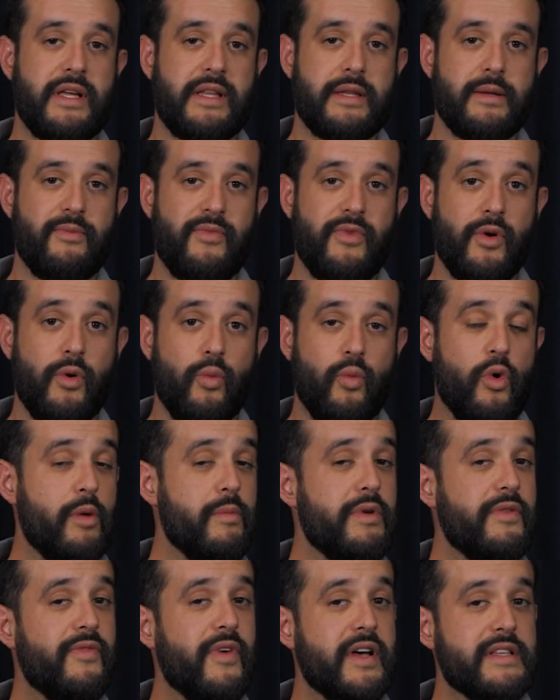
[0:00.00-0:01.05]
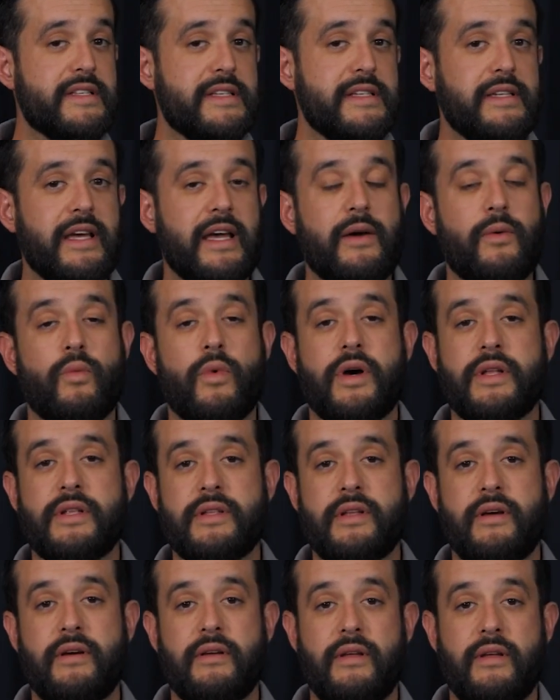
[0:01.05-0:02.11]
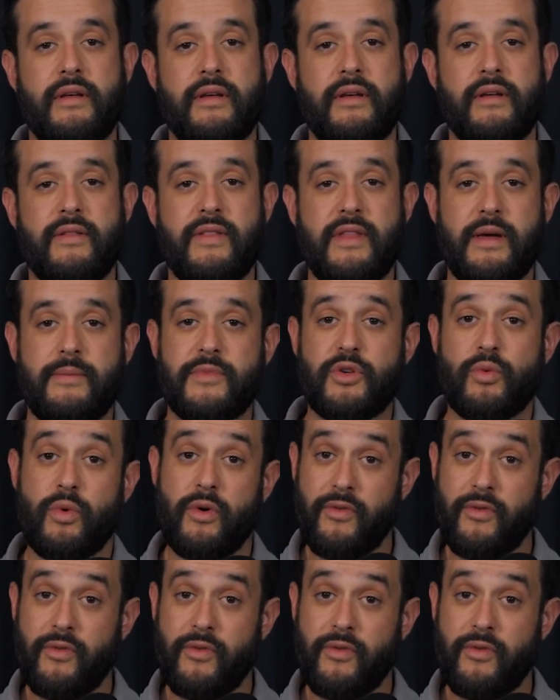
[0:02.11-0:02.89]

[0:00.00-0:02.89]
make them feel warm and fuzzy and want them to